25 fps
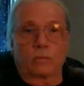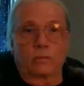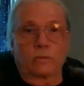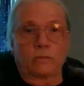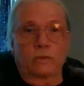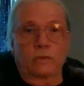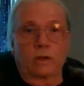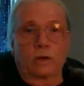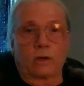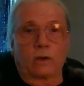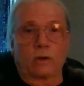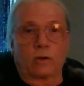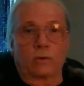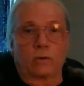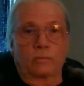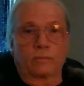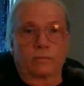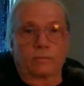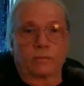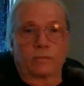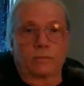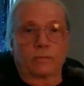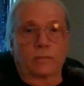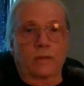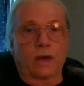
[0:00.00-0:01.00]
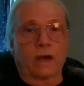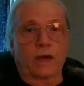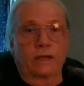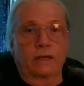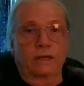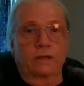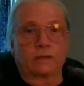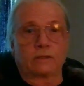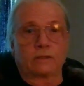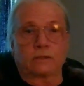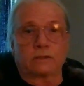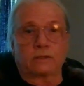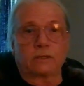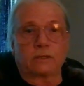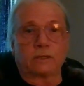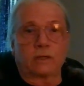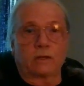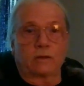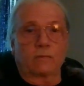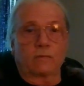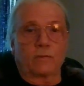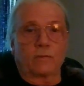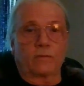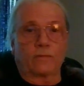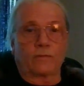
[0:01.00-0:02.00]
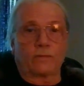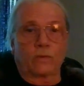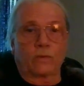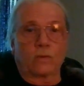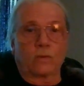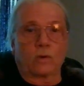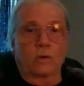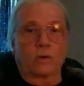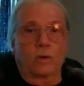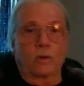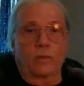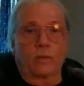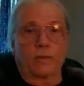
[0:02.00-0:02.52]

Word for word: you know, I didn't see it before,